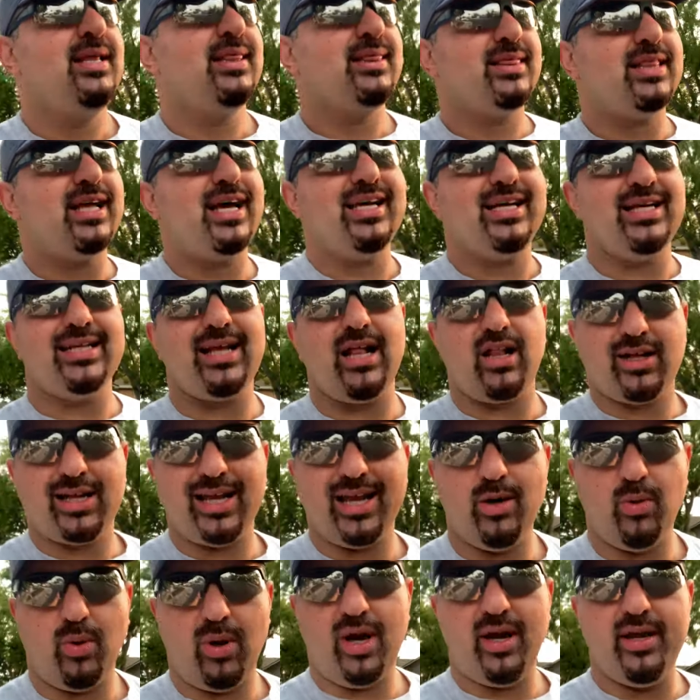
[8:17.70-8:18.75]
like an
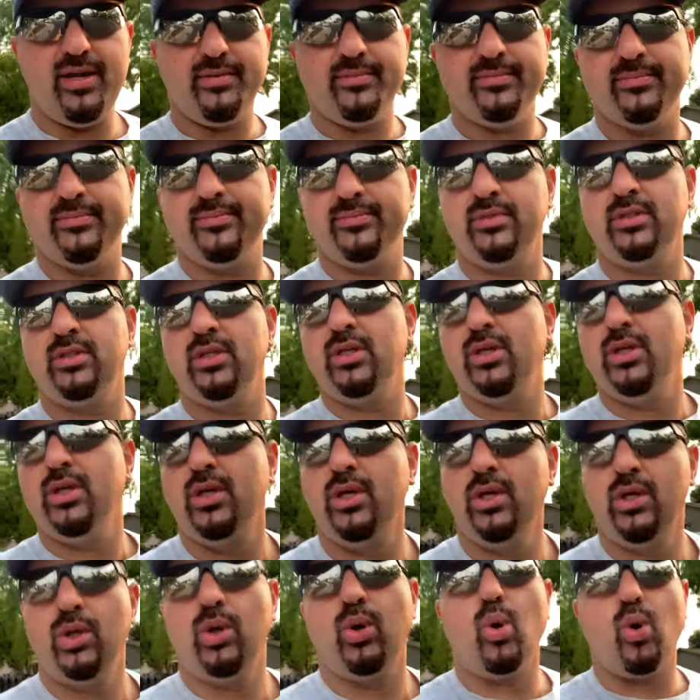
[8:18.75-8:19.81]
LKY
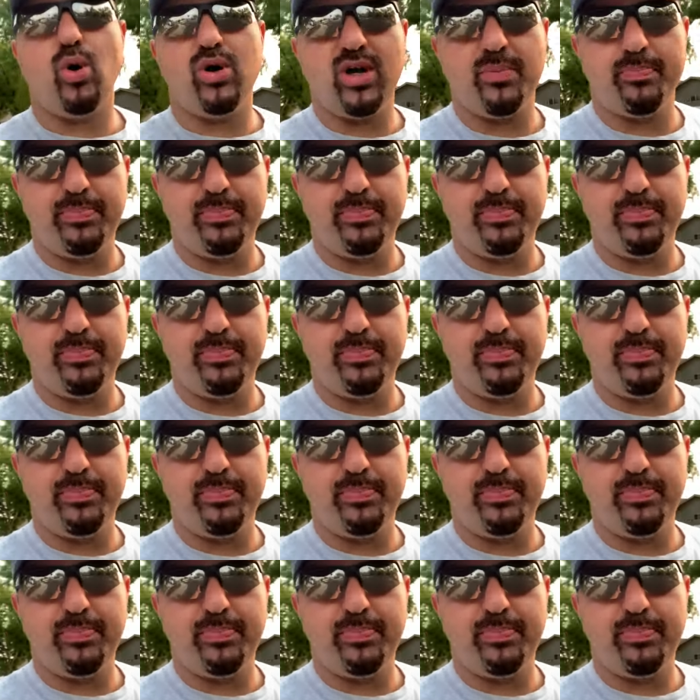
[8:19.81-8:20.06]
or